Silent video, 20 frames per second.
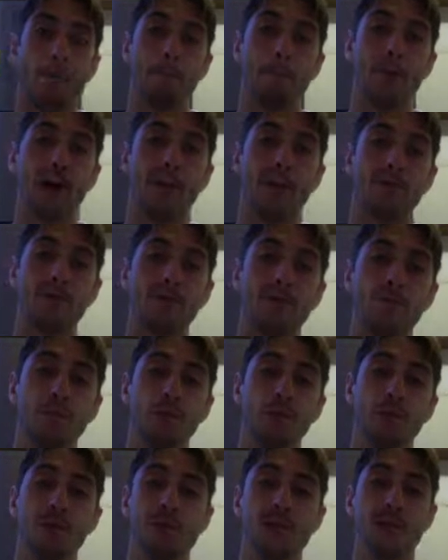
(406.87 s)
I've
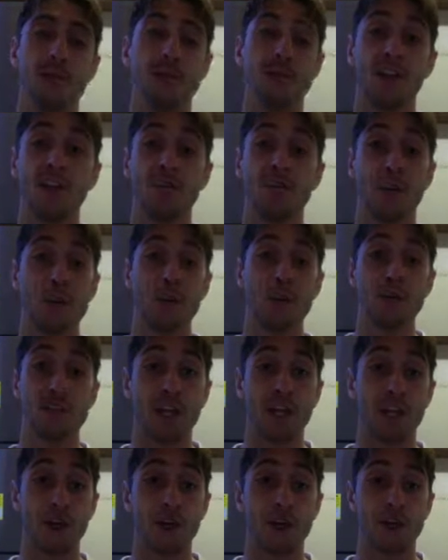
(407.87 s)
built a ton of members
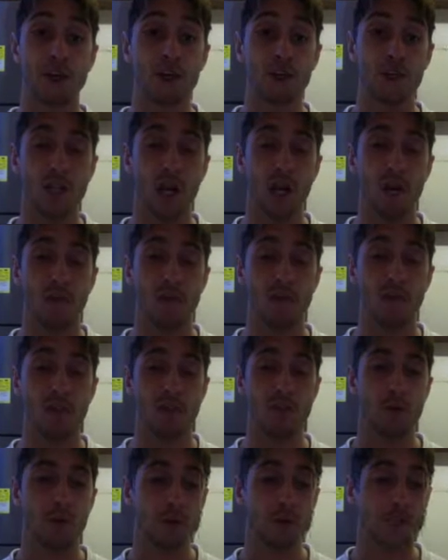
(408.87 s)
areas using Optimized
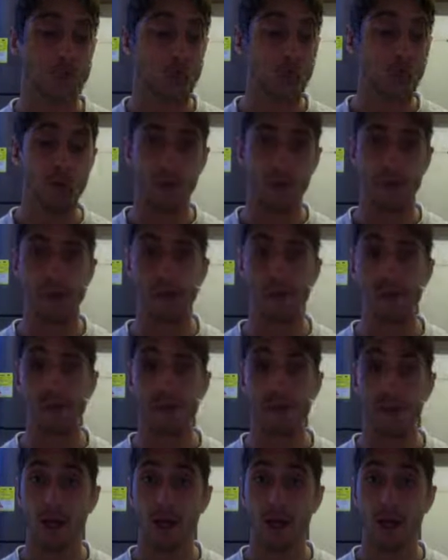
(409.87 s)
Press 2, so that's